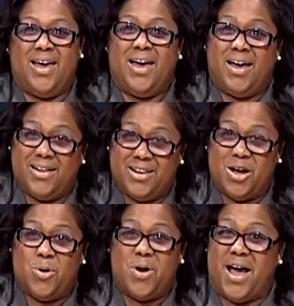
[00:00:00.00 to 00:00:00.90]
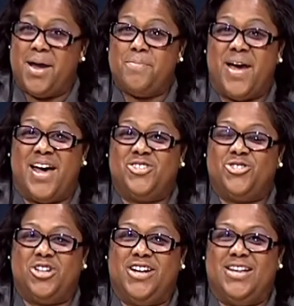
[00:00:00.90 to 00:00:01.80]
Hello, I am Pastor
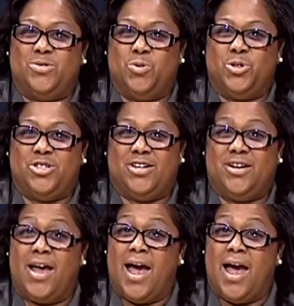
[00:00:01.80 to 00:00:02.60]
Denise Wilson.